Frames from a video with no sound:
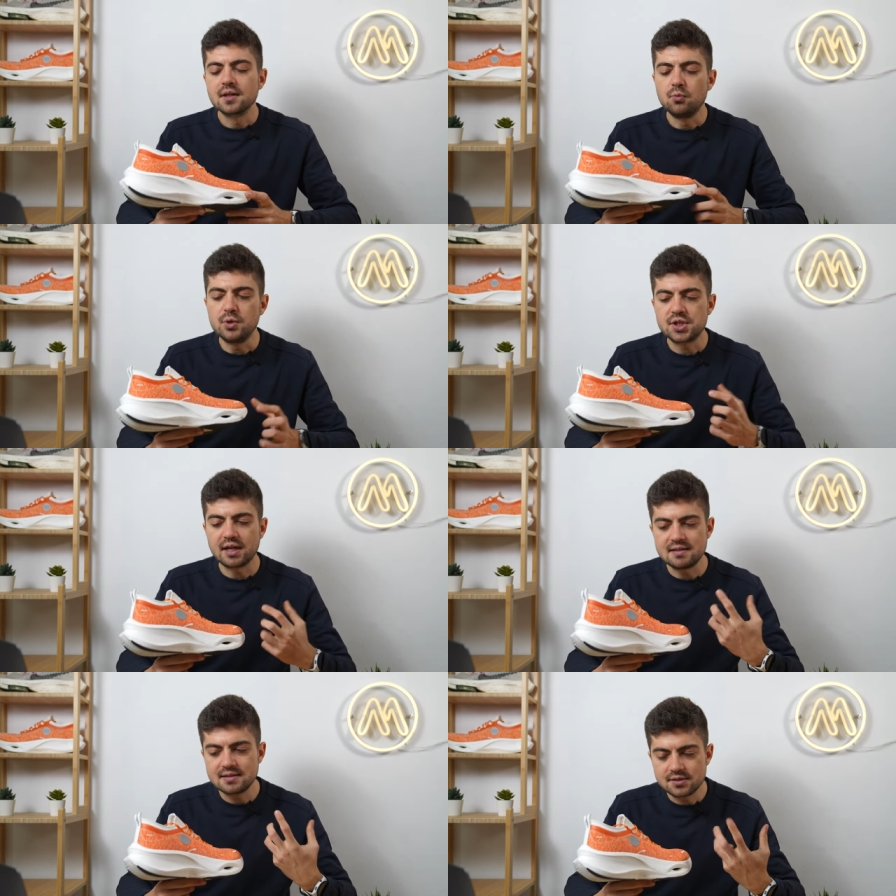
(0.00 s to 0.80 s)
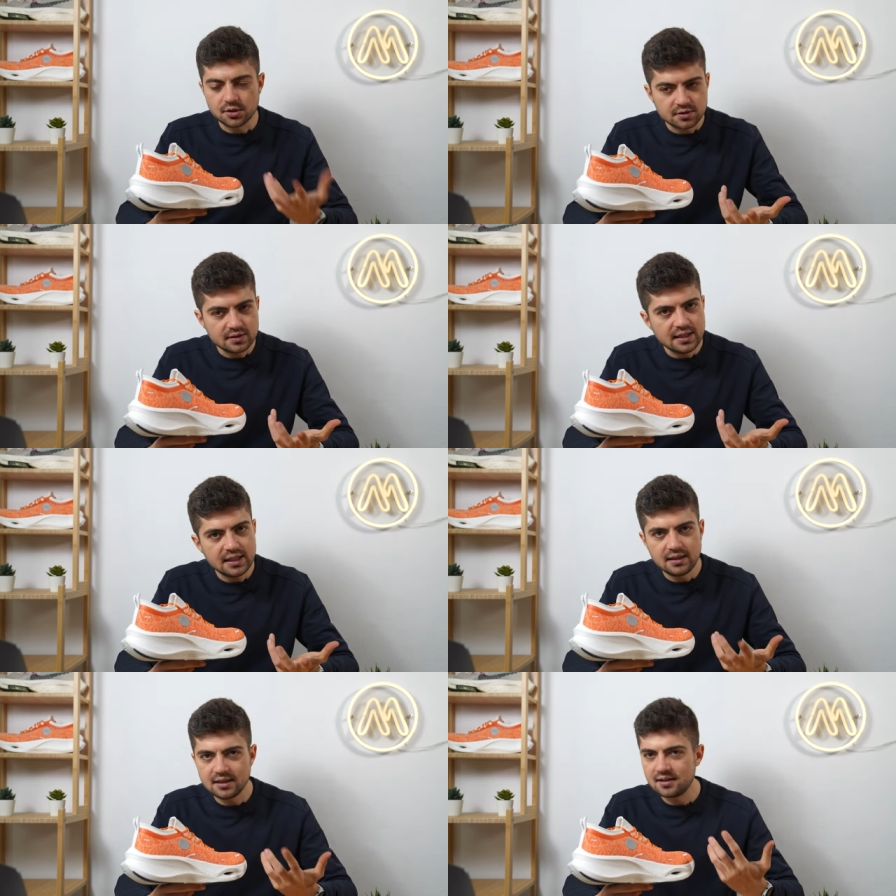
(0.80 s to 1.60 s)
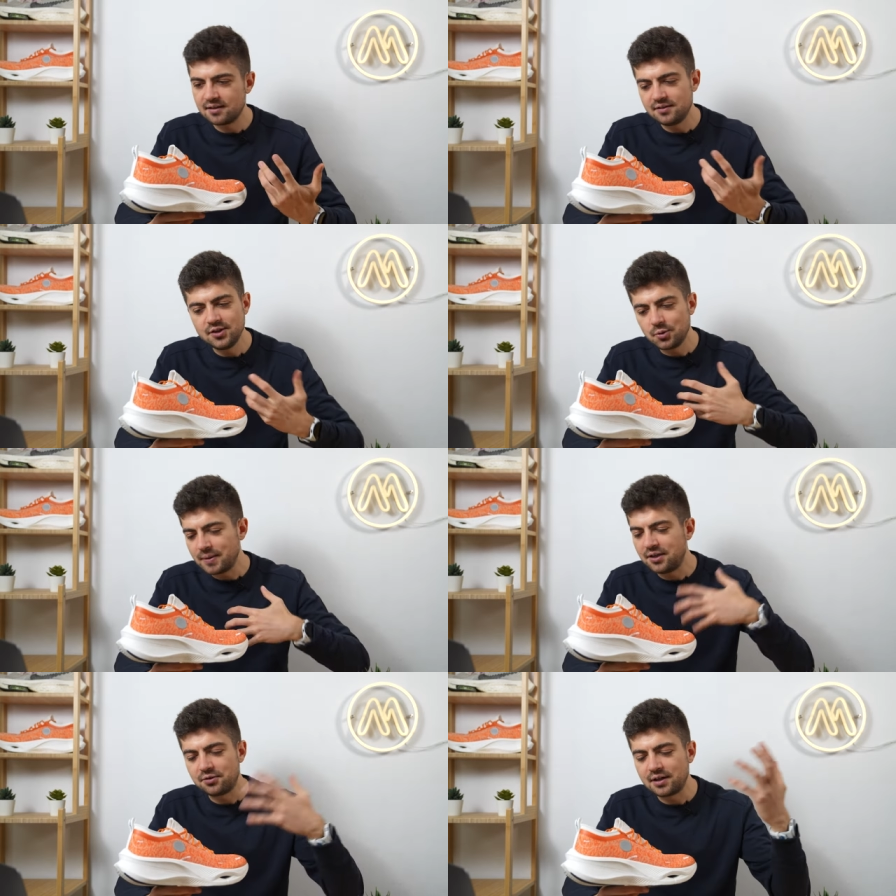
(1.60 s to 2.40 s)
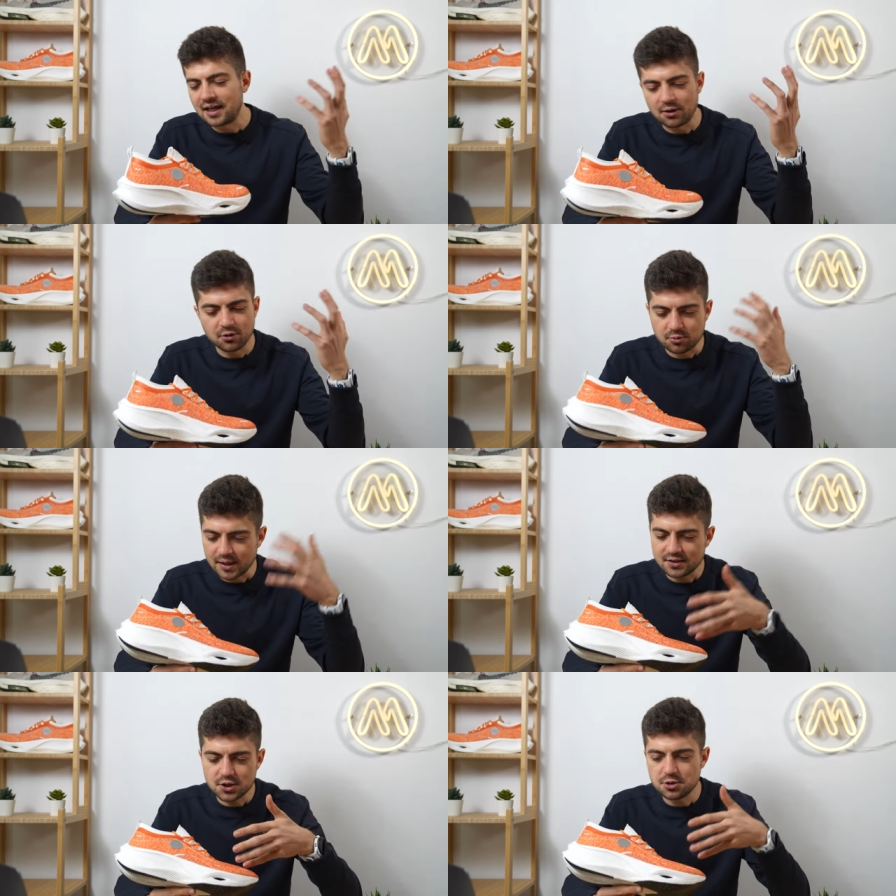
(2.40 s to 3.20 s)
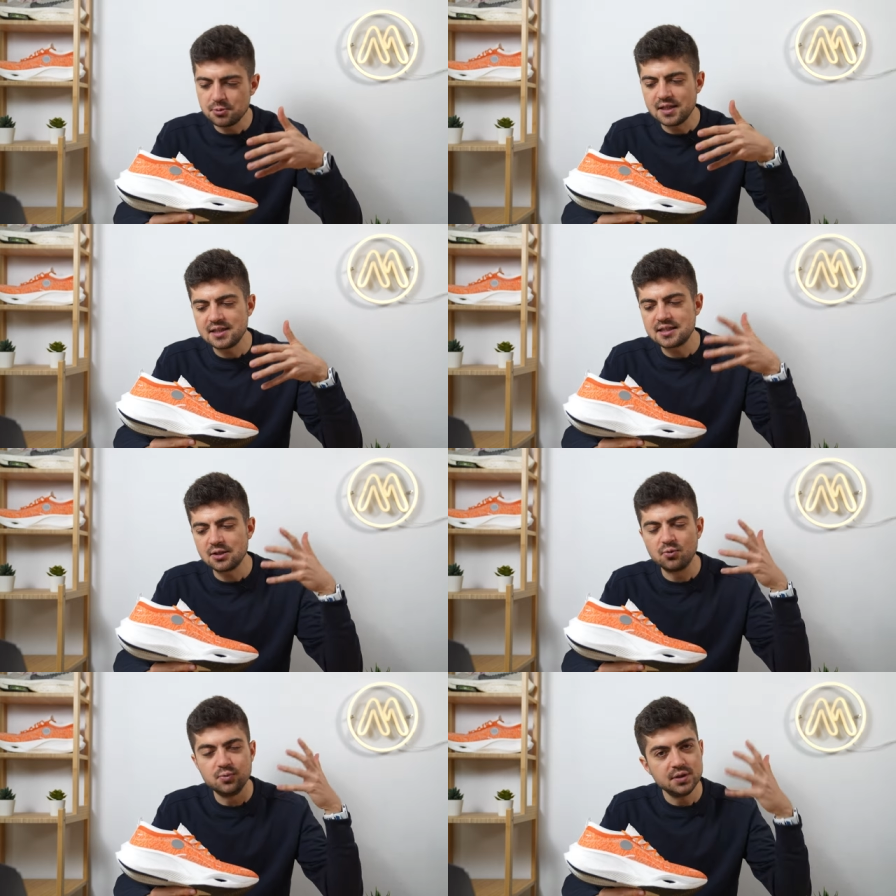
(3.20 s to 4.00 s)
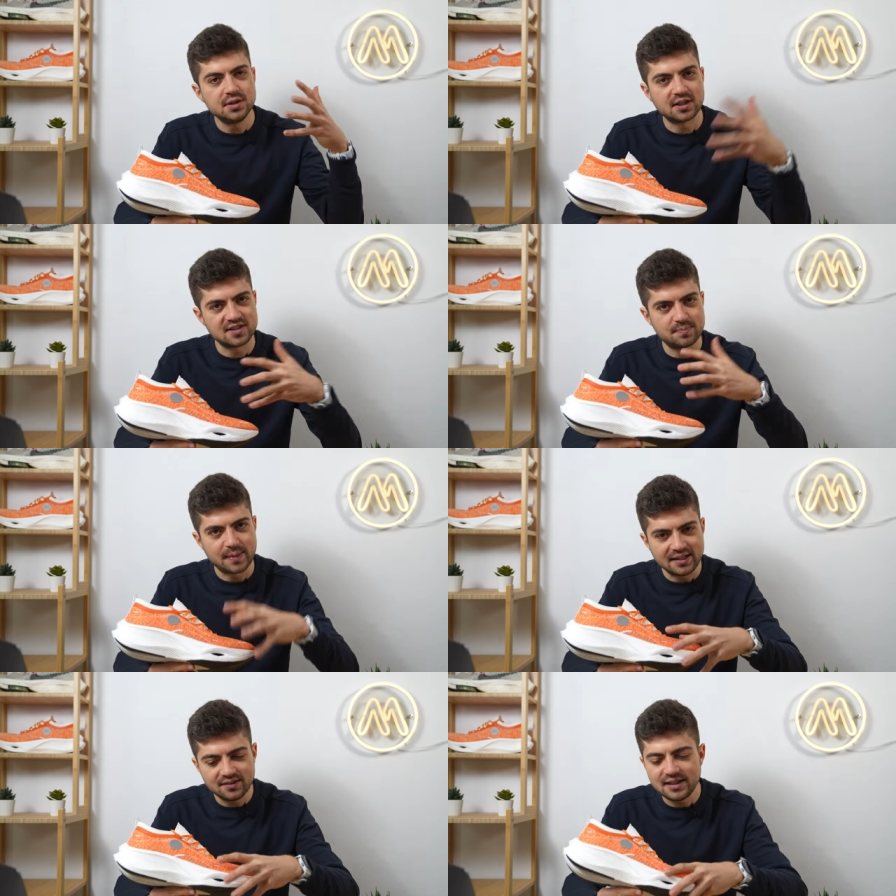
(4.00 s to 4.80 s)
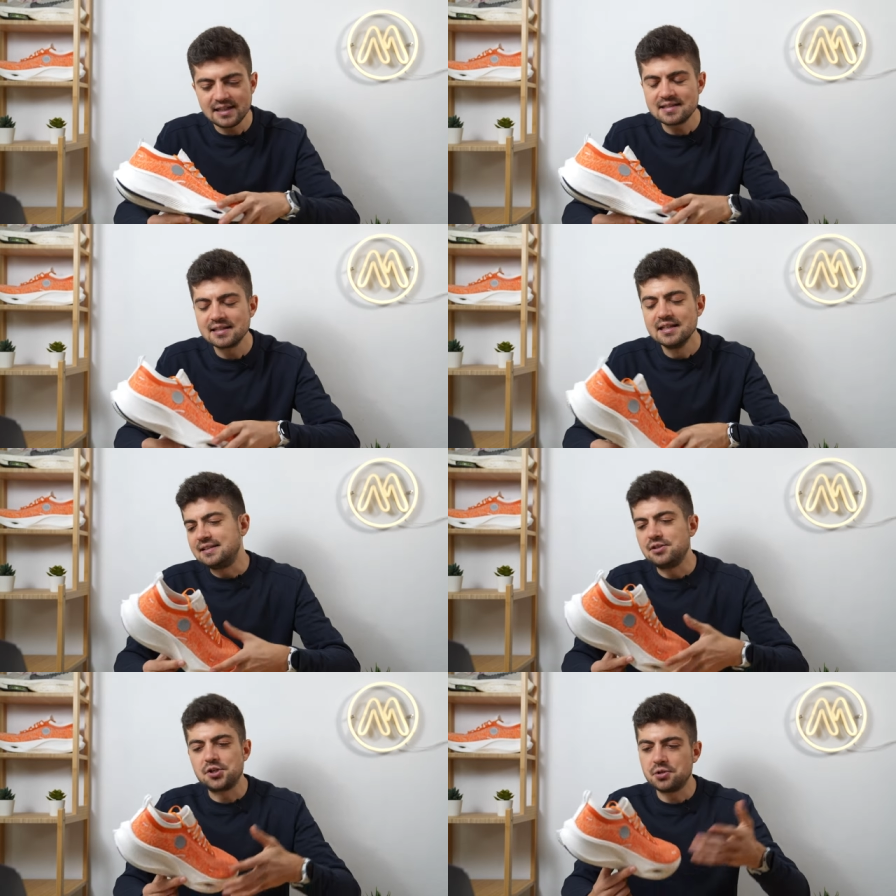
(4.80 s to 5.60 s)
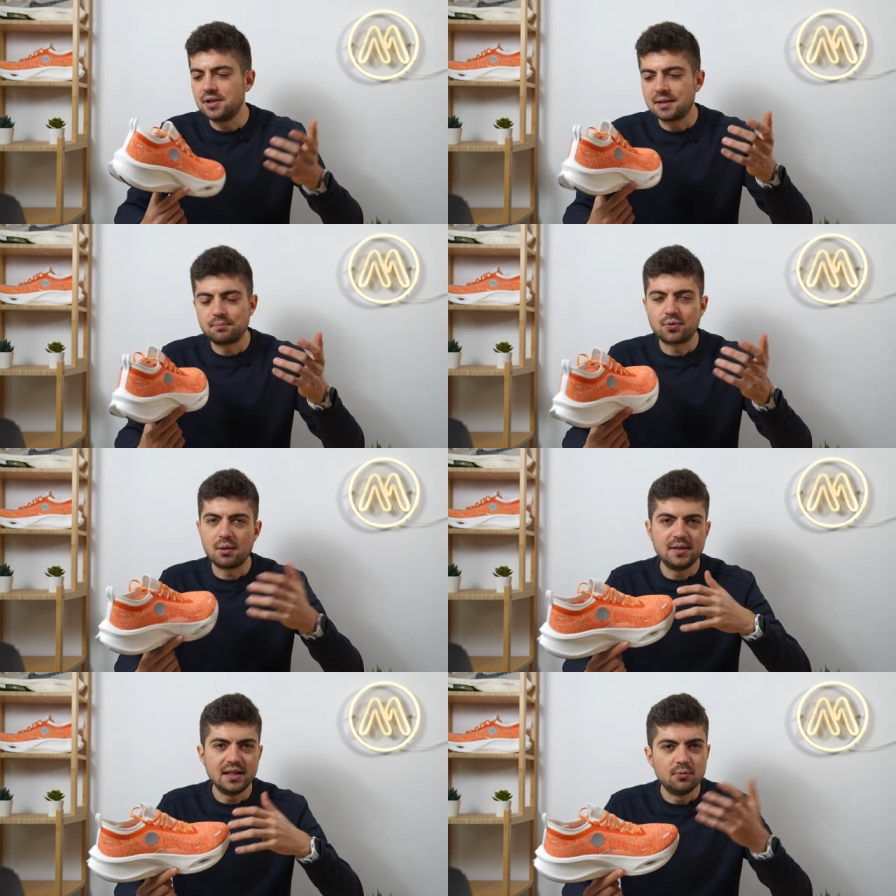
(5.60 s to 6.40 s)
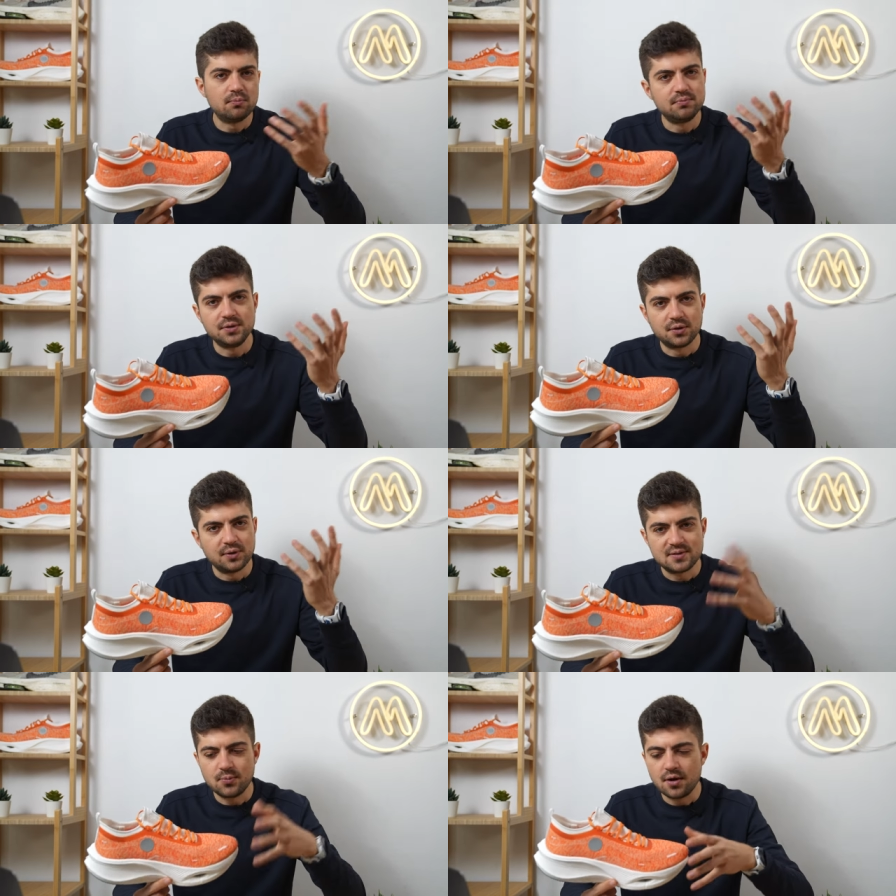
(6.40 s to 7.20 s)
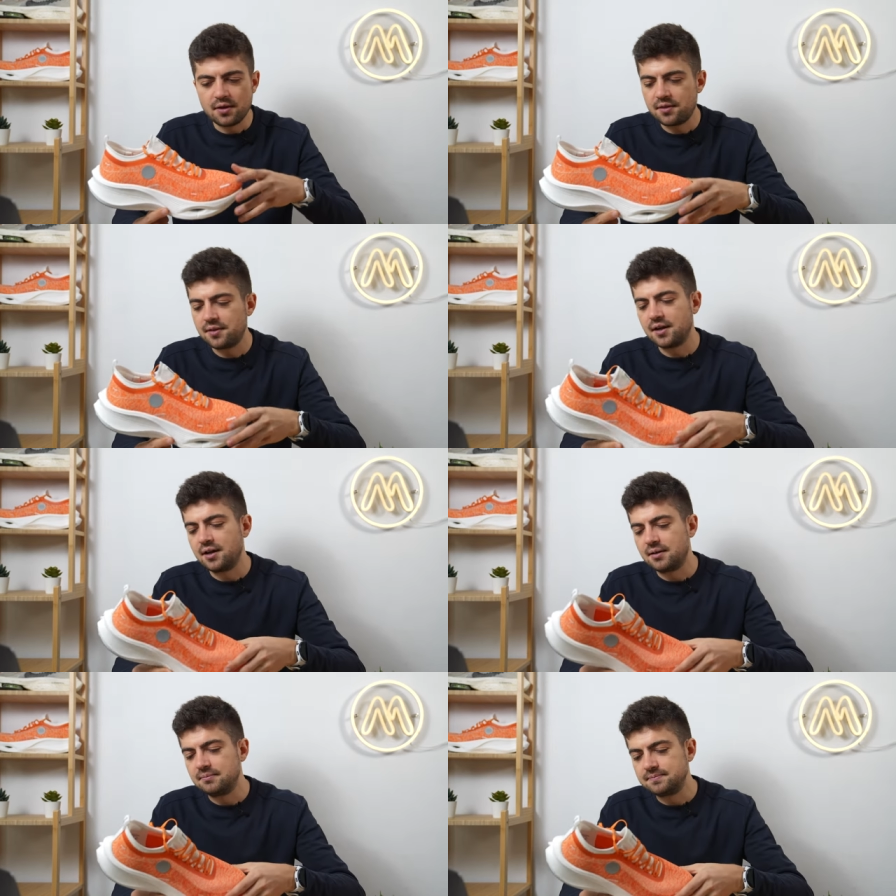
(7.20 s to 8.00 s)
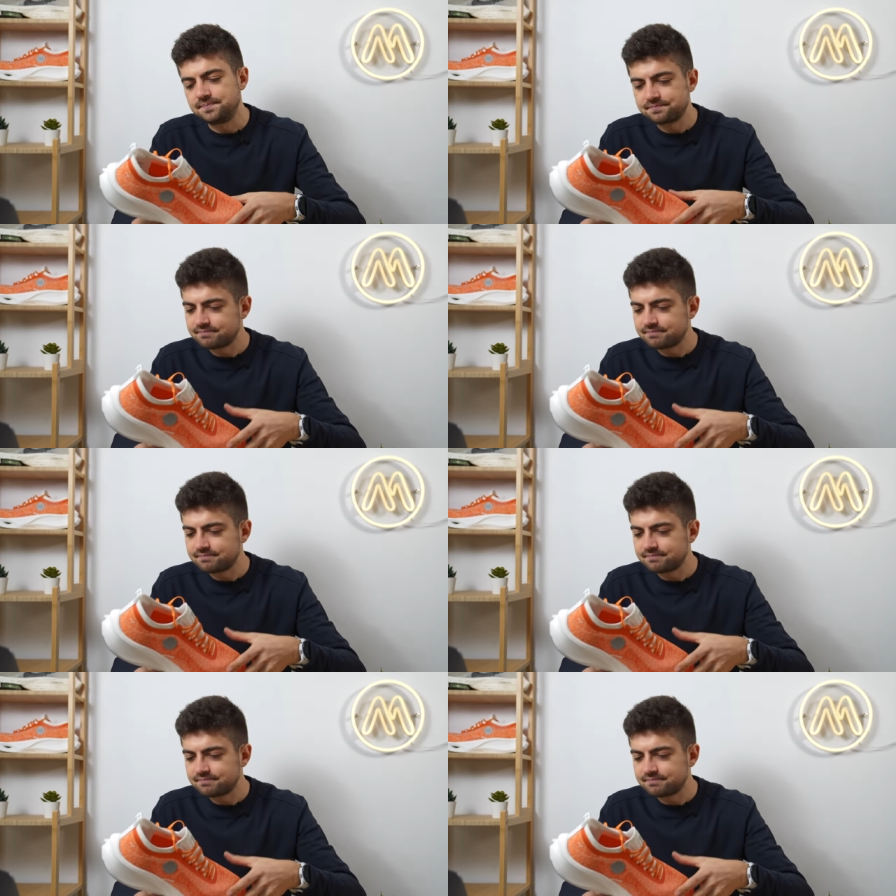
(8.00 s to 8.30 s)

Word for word: which I certainly, no matter how great the shoe is, would not spend on it. This is a shoe that probably, you know, is worth um,